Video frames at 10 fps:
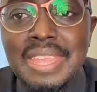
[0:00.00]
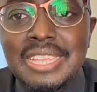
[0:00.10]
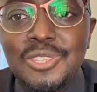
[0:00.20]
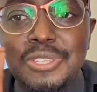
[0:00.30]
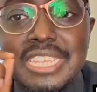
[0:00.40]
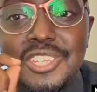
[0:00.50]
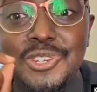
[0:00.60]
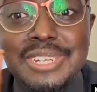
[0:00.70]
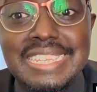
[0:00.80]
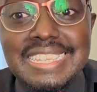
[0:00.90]
So it's in
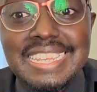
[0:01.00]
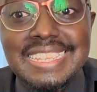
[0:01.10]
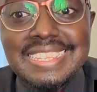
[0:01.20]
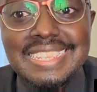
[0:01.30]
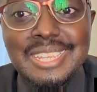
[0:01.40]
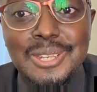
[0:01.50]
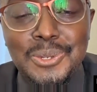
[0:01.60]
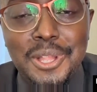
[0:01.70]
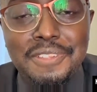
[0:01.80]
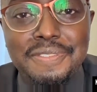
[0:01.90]
John
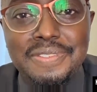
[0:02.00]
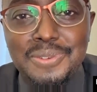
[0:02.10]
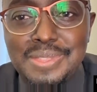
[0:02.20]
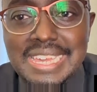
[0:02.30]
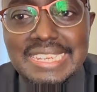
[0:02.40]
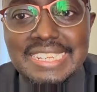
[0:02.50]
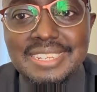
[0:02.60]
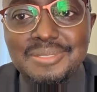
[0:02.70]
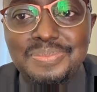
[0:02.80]
6:12-13.